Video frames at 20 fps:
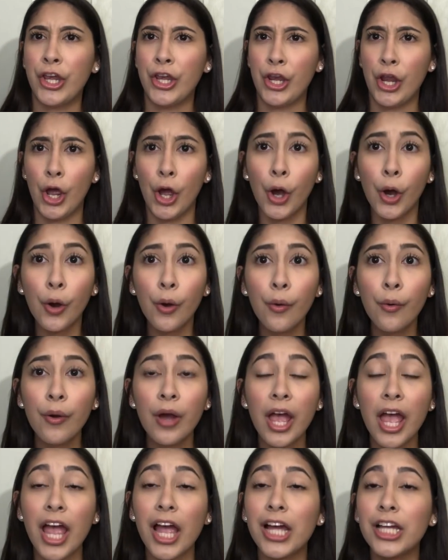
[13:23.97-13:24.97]
no.
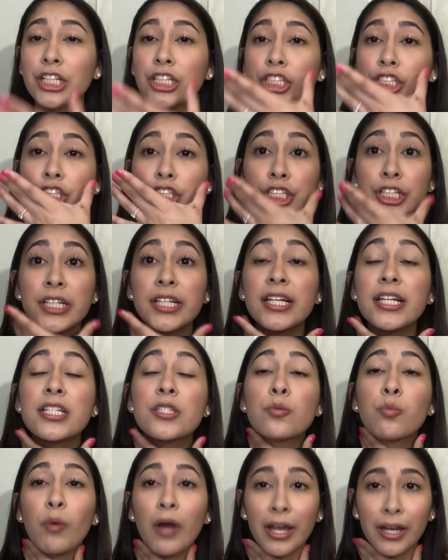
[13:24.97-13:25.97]
And she
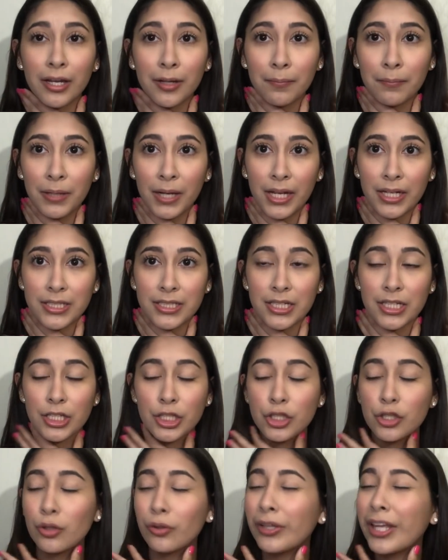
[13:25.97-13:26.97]
is white complected,
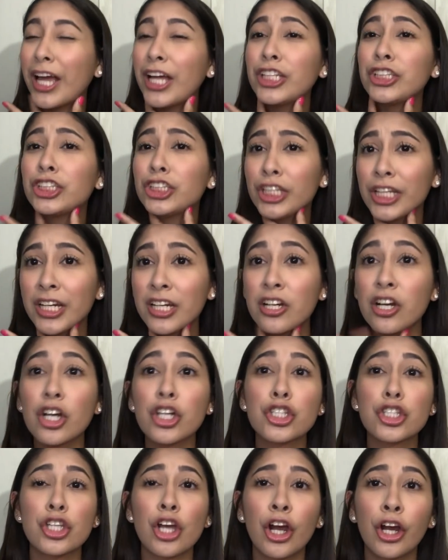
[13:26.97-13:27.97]
so that chick
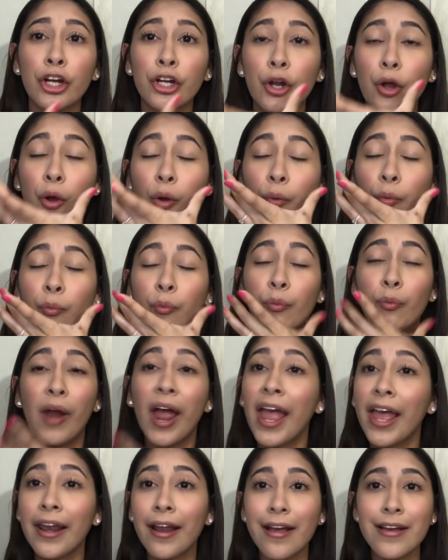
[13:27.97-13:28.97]
turned
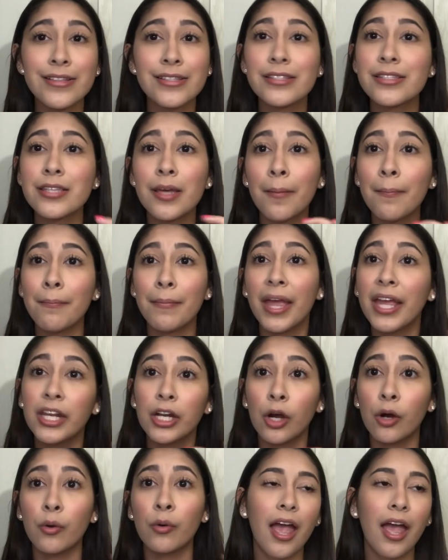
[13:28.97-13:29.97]
red as a
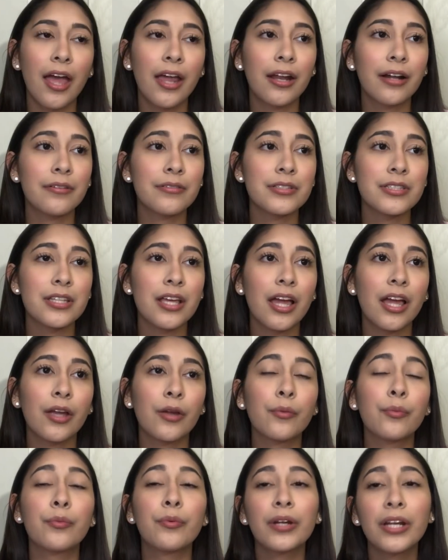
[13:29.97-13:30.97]
tomato. And I was
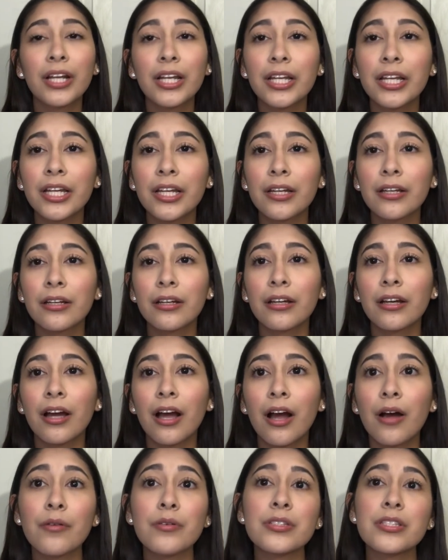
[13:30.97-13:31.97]
like, really?
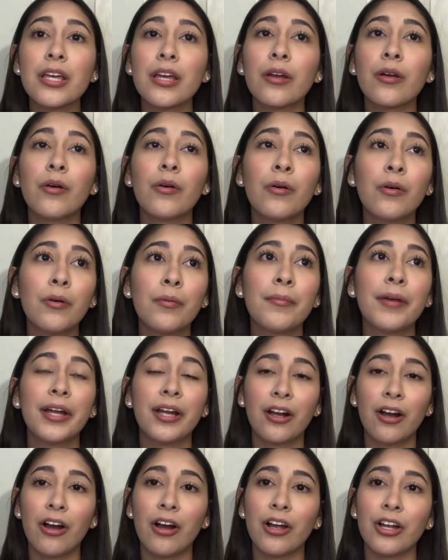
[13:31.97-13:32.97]
I was like, oh my
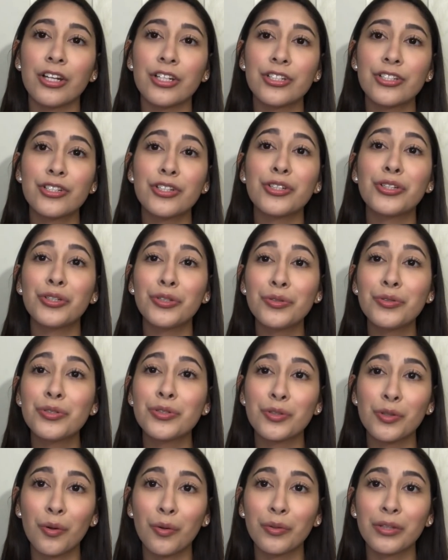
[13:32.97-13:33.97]
gosh, you
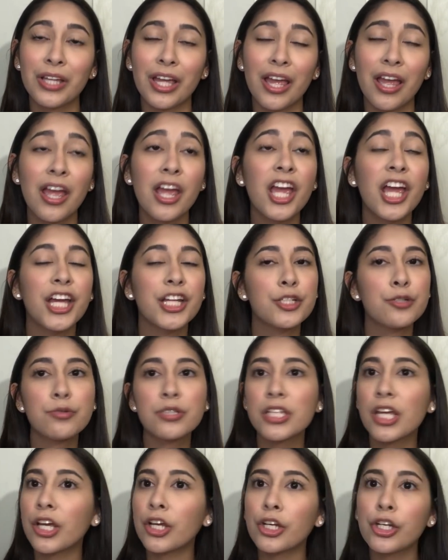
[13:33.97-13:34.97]
stole it. And she
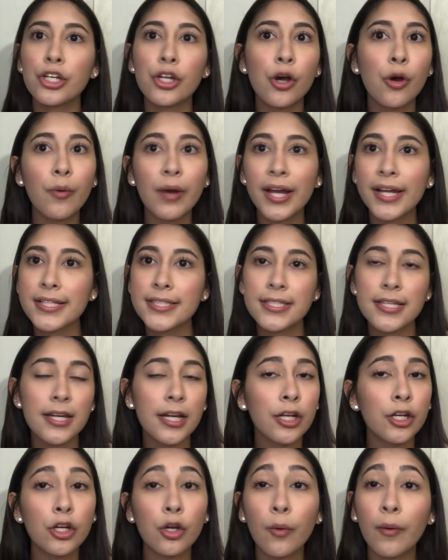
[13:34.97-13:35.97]
was like, no I
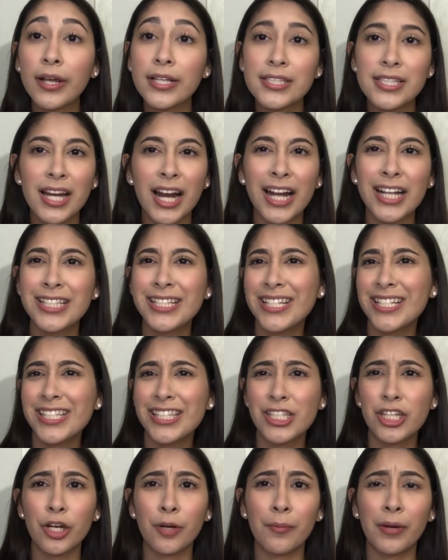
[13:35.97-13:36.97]
didn't, no I didn't, I
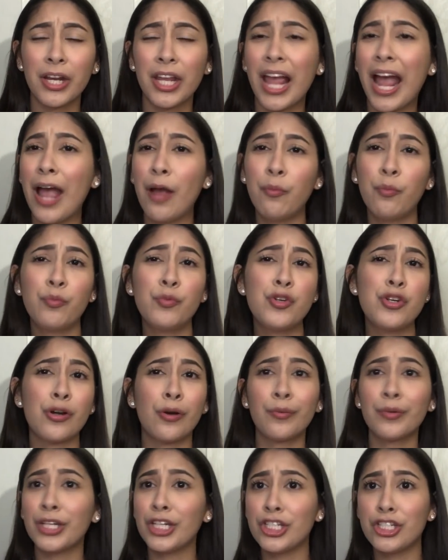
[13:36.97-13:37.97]
didn't steal your money, I
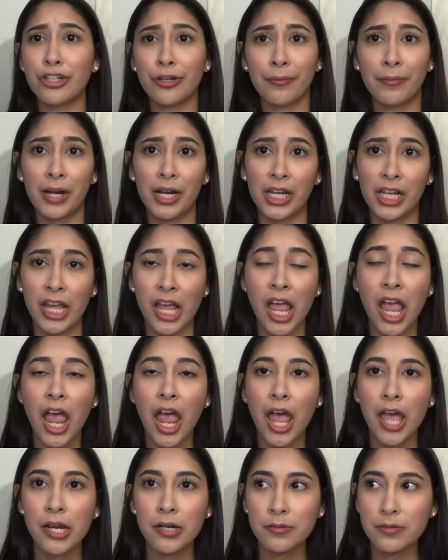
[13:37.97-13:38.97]
don't need your money.
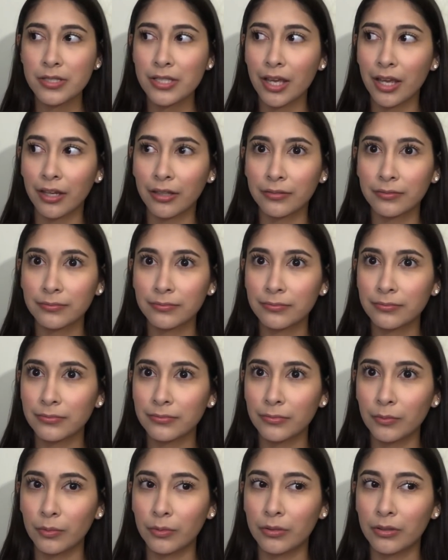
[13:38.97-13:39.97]
And I was like,
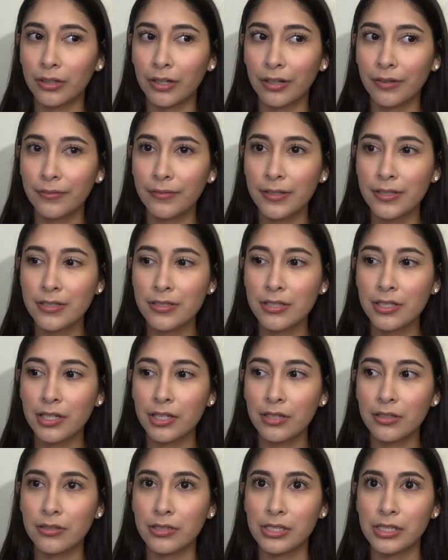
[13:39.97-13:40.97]
well, obviously
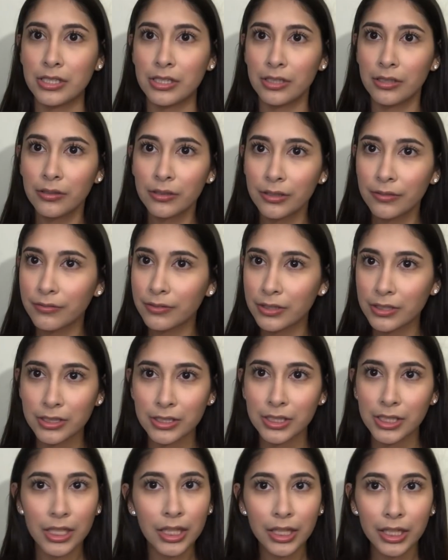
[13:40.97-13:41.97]
you do if you're
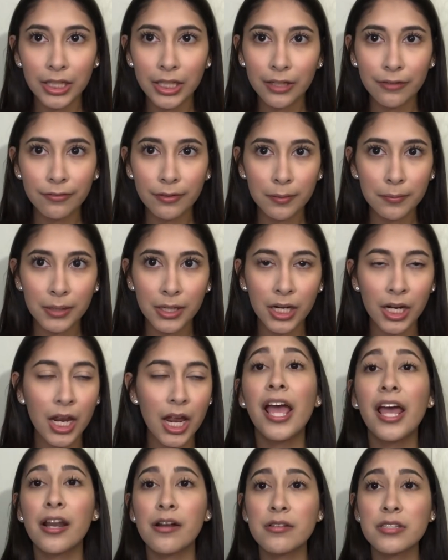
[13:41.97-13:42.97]
stealing it from me.
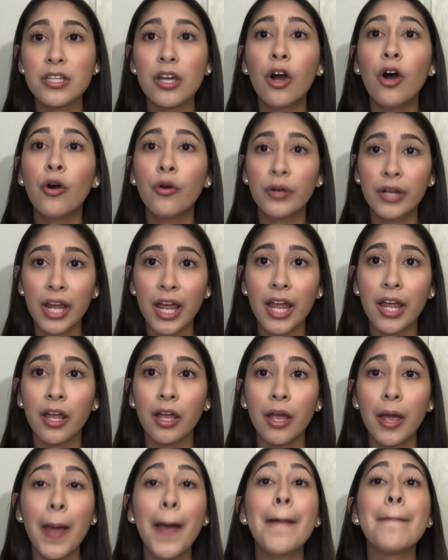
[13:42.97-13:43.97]
And I was like, okay,
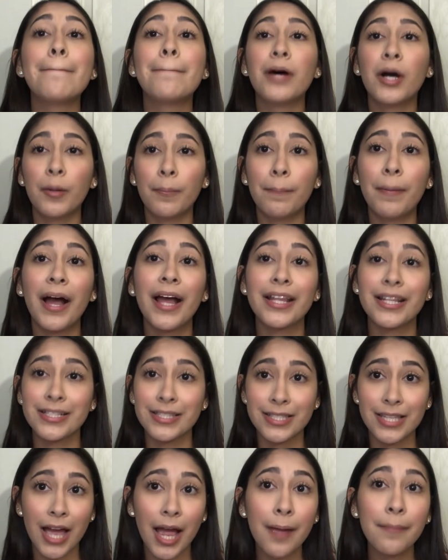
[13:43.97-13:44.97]
but by
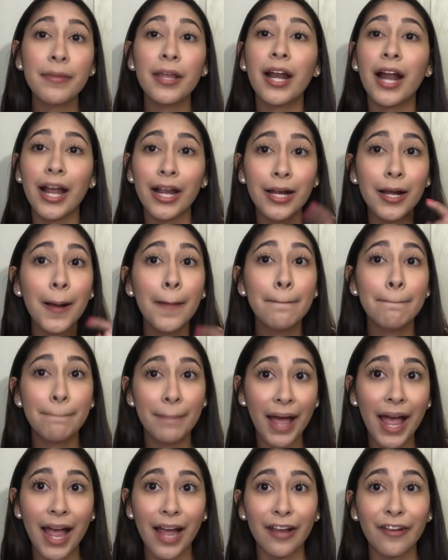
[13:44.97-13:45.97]
the time that I come
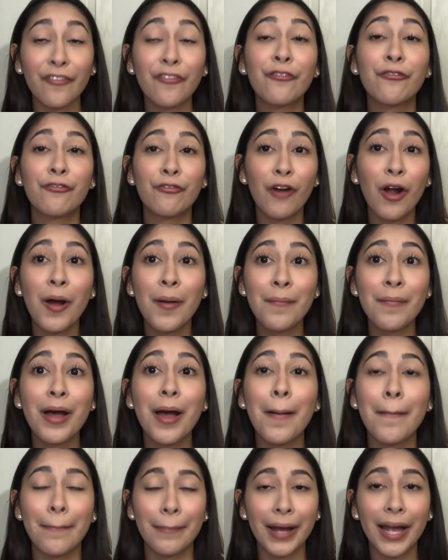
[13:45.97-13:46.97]
back from
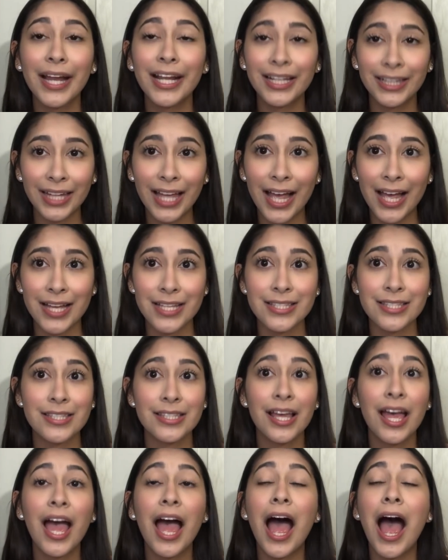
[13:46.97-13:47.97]
my class,
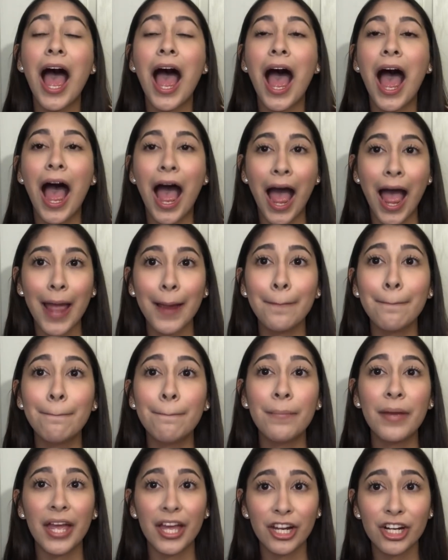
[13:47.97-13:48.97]
I
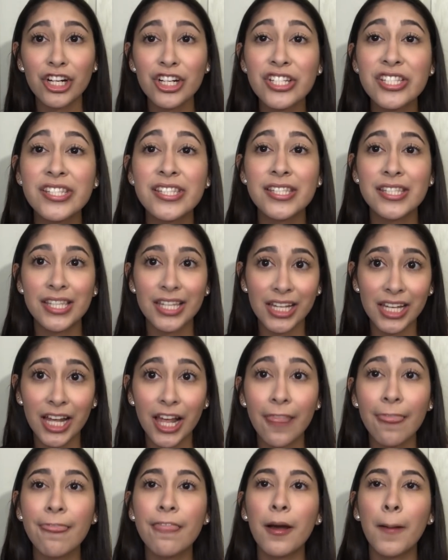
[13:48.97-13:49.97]
better
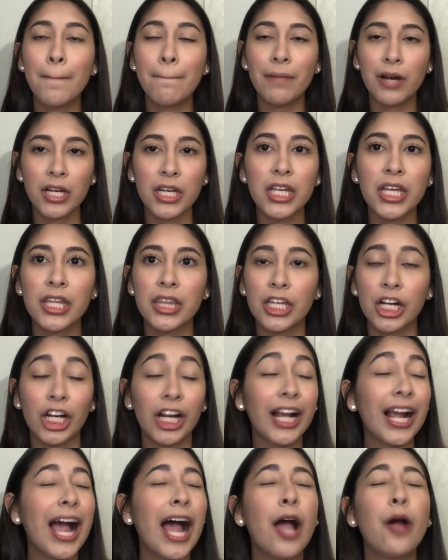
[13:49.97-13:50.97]
see the money in there.
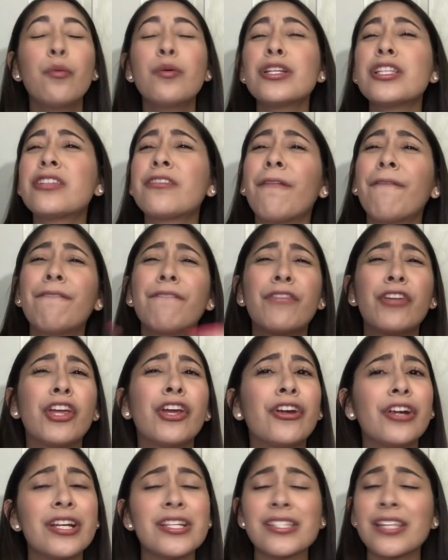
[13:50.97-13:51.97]
Like, I was
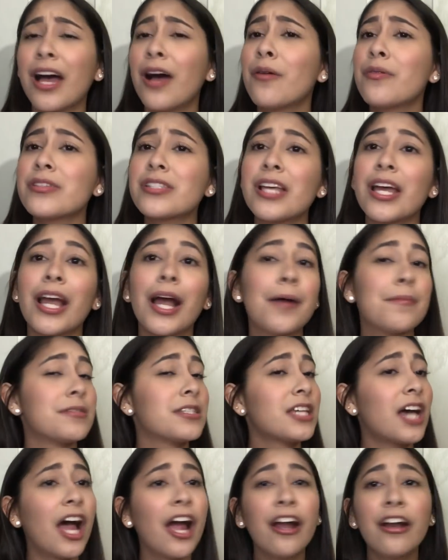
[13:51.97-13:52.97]
furious. I was like, I'm
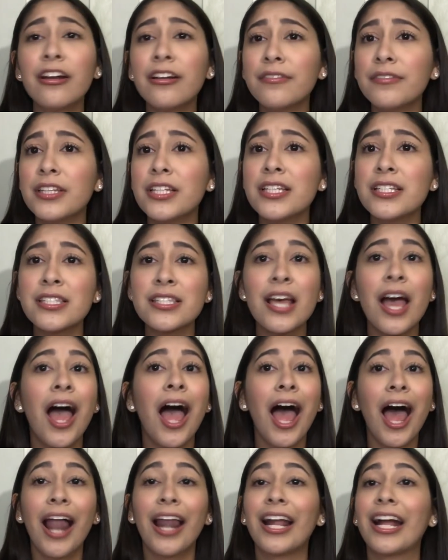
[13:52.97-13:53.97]
tired of this.
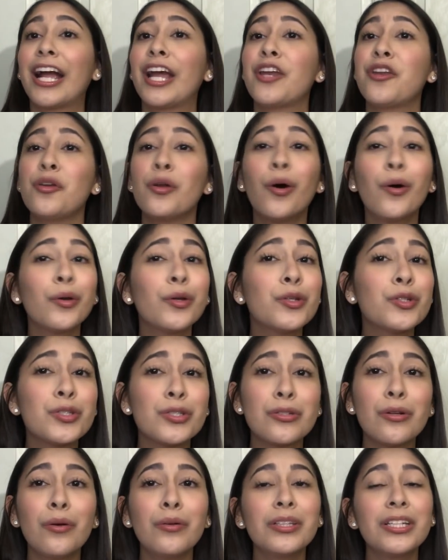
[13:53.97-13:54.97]
Like, I know you
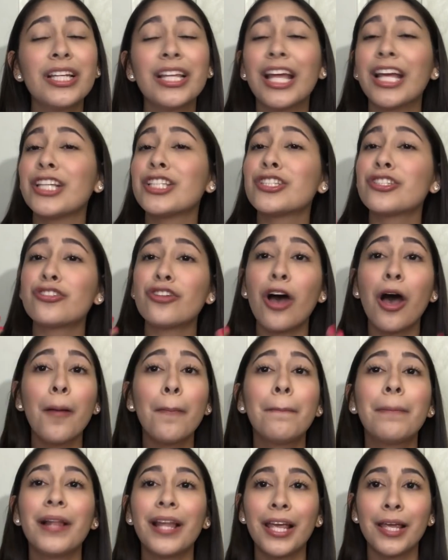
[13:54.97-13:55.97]
stole it. Like,
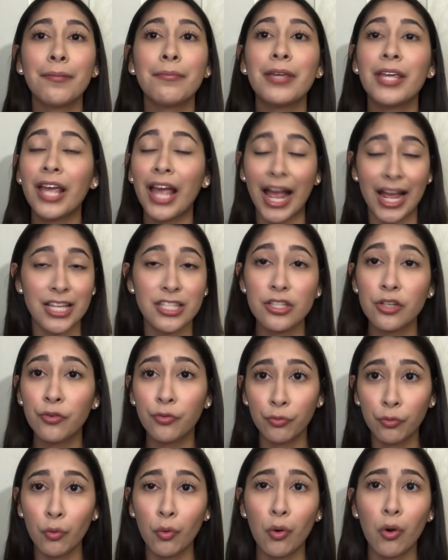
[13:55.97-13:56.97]
stop playing me as a
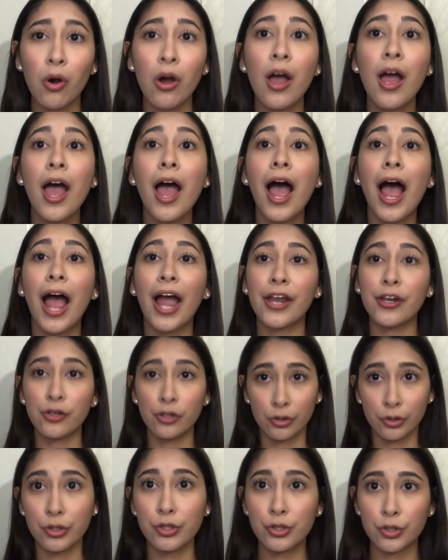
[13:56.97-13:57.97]
fool. I
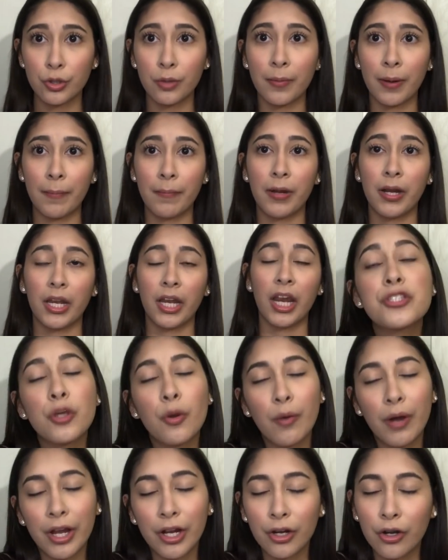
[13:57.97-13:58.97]
know you stole my money.
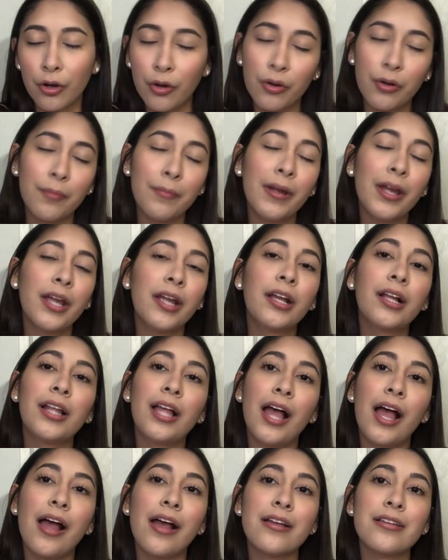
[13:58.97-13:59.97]
So I go to my
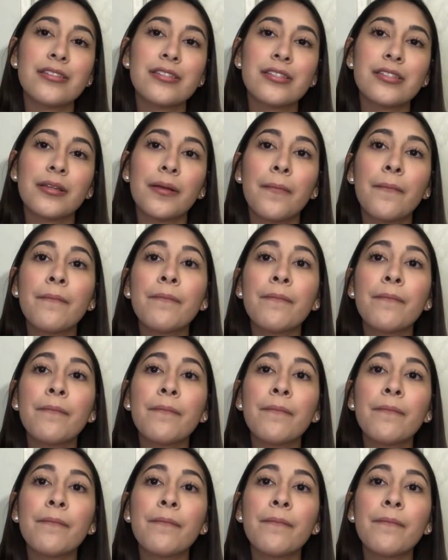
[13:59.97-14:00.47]
class.